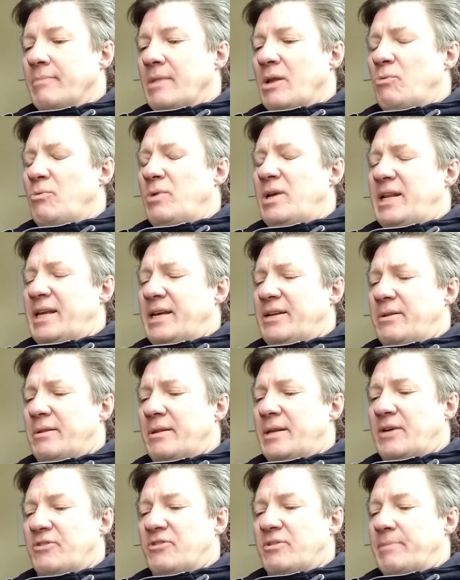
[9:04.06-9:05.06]
Really, it is
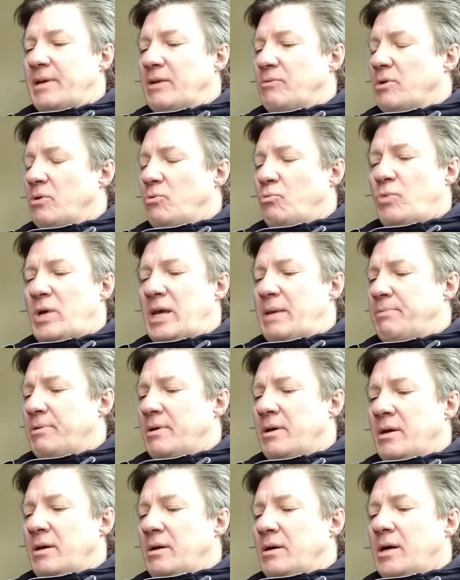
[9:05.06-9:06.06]
enough to make one weep,
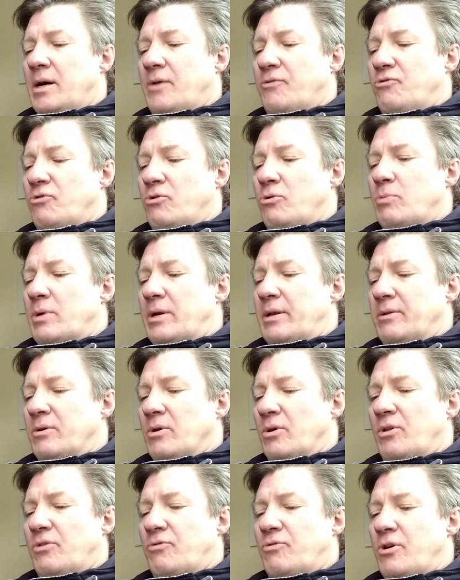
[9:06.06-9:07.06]
after all one has
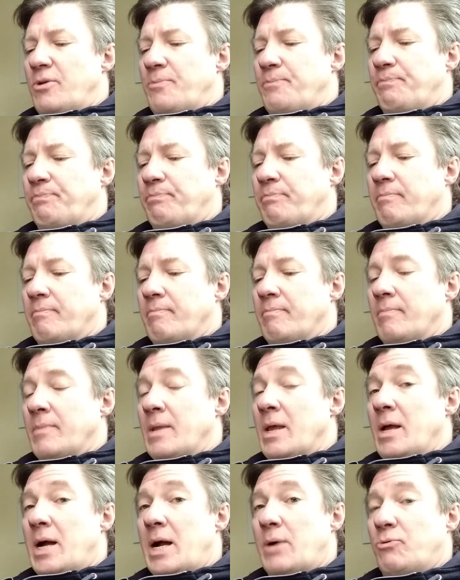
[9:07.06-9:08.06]
gone through.
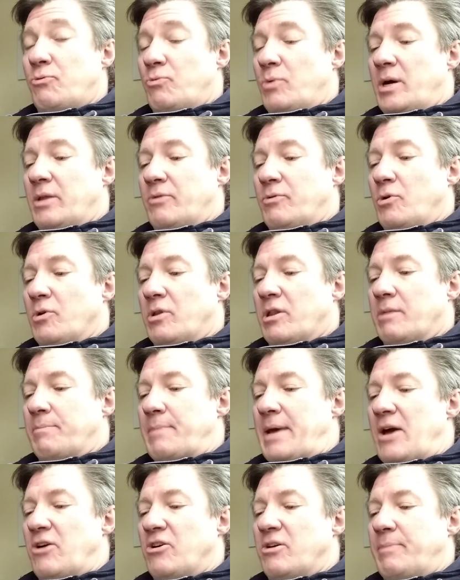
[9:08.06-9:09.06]
I would rather old
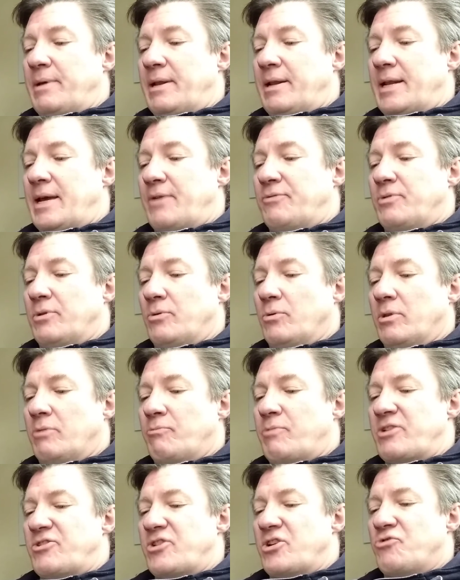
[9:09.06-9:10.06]
Smaug had been left with all the
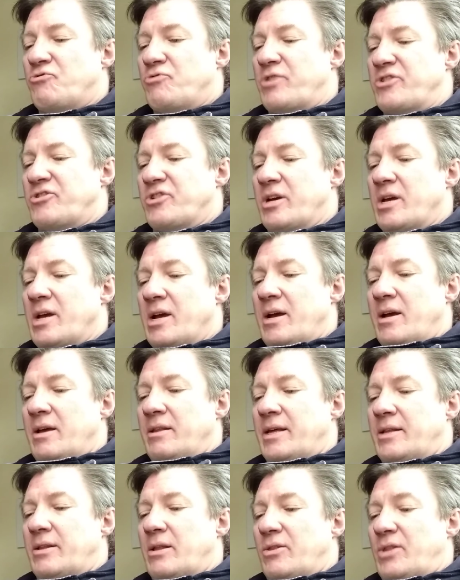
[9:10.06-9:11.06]
wretched treasure,
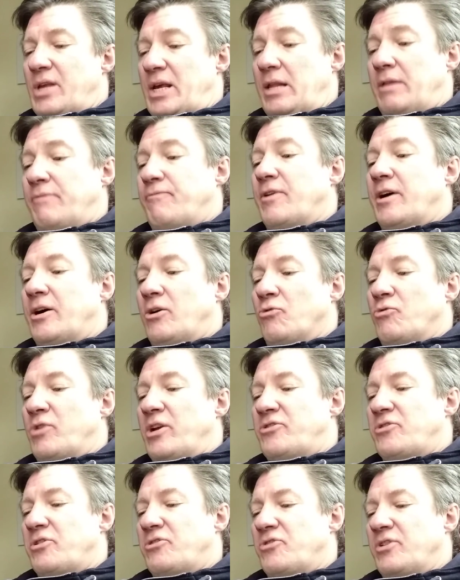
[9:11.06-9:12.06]
than that these vile
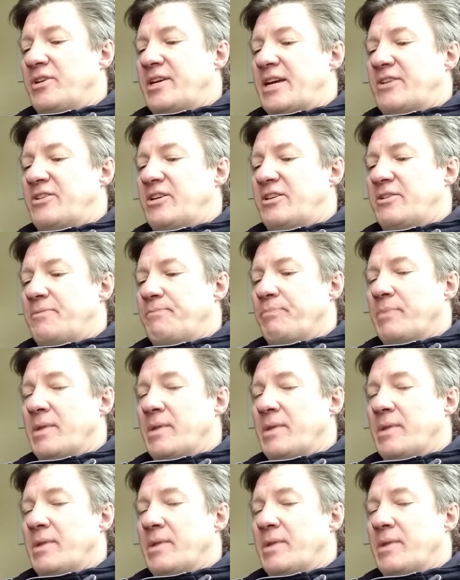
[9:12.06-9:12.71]
creatures should get it,